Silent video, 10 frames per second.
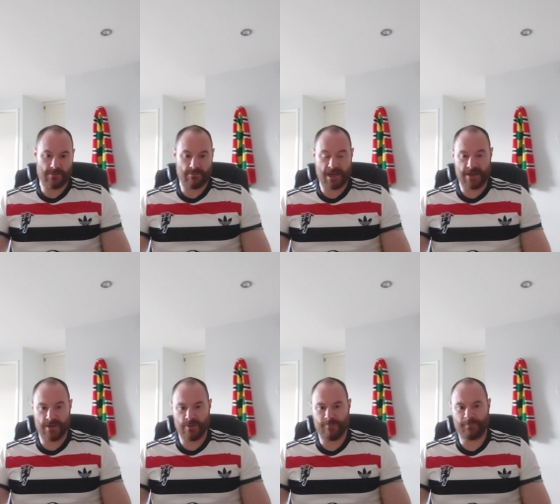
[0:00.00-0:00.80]

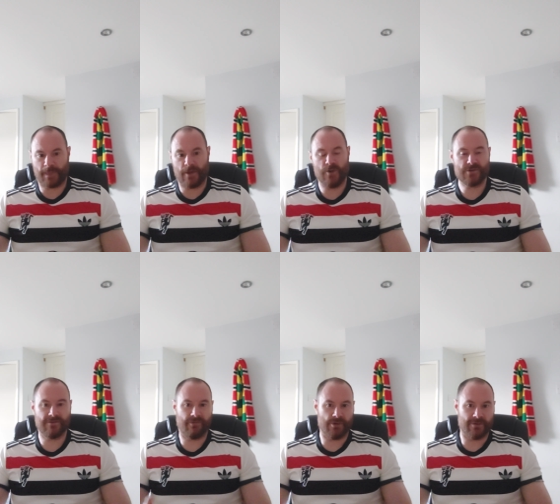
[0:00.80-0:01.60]
Mainoo, who's the
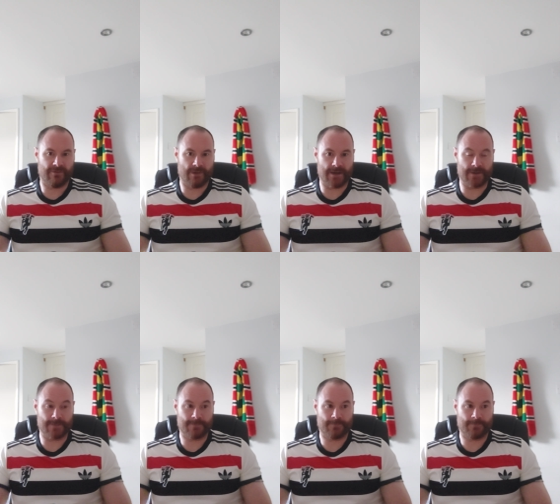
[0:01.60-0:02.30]
foil for Mainoo?